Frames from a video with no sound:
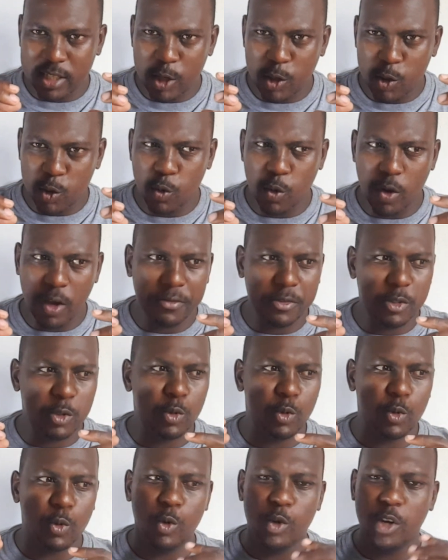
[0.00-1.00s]
You have
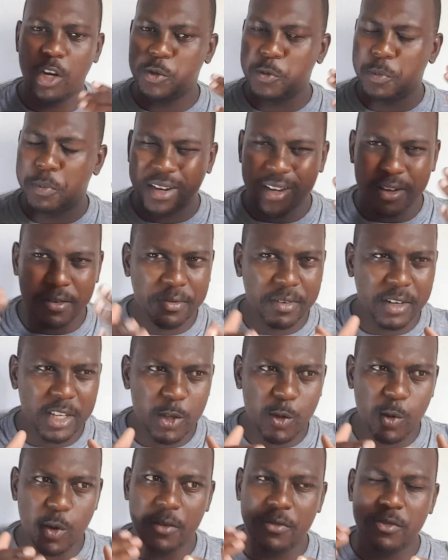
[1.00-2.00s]
to not break free.
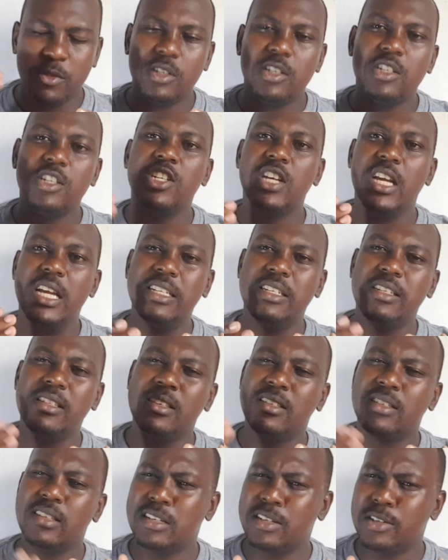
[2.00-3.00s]
You have to change the
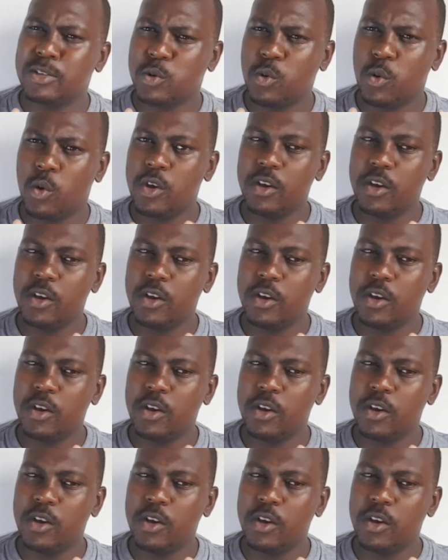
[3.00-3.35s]
status quo.